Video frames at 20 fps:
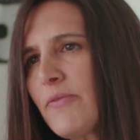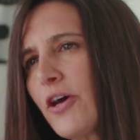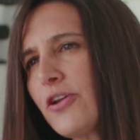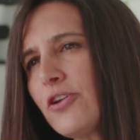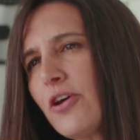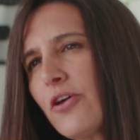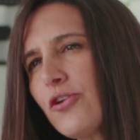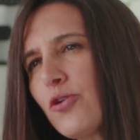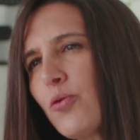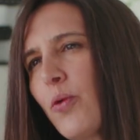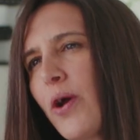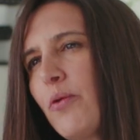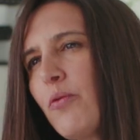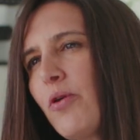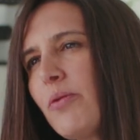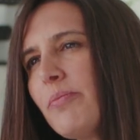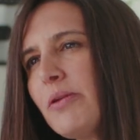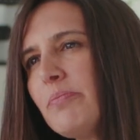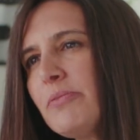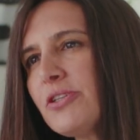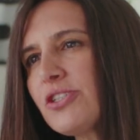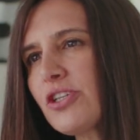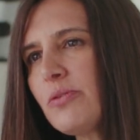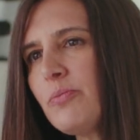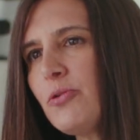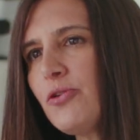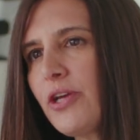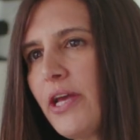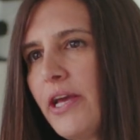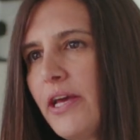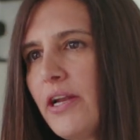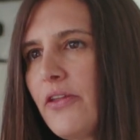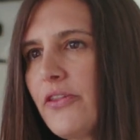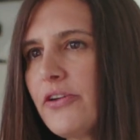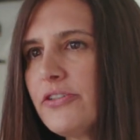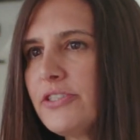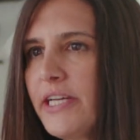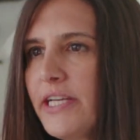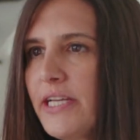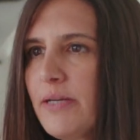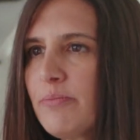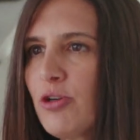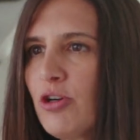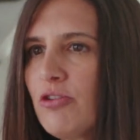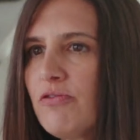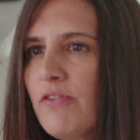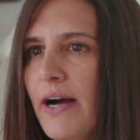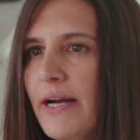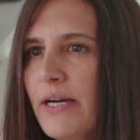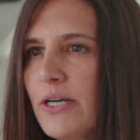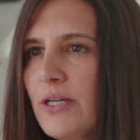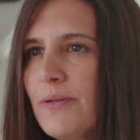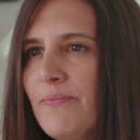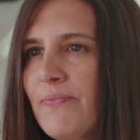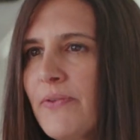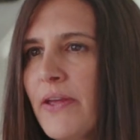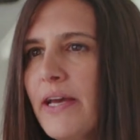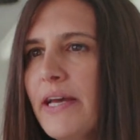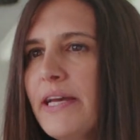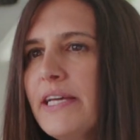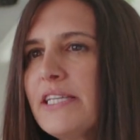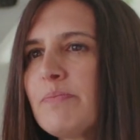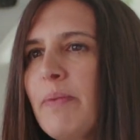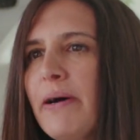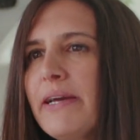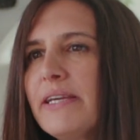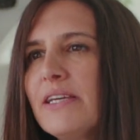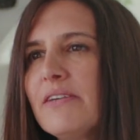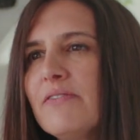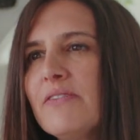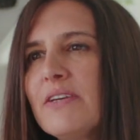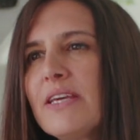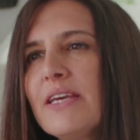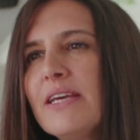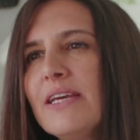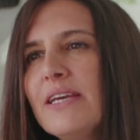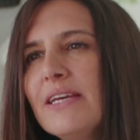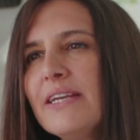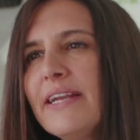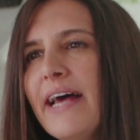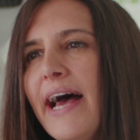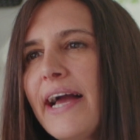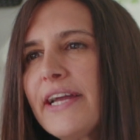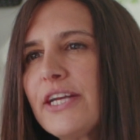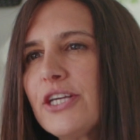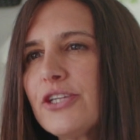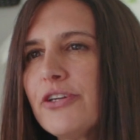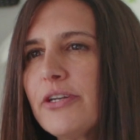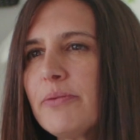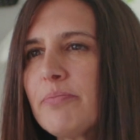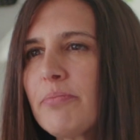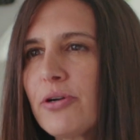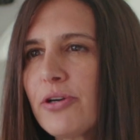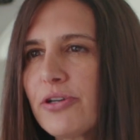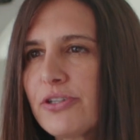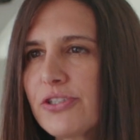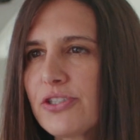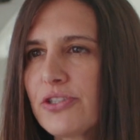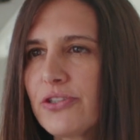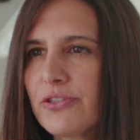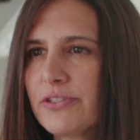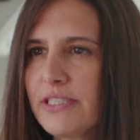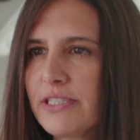Another way women miscommunicate on their dating profile is by giving inaccurate personal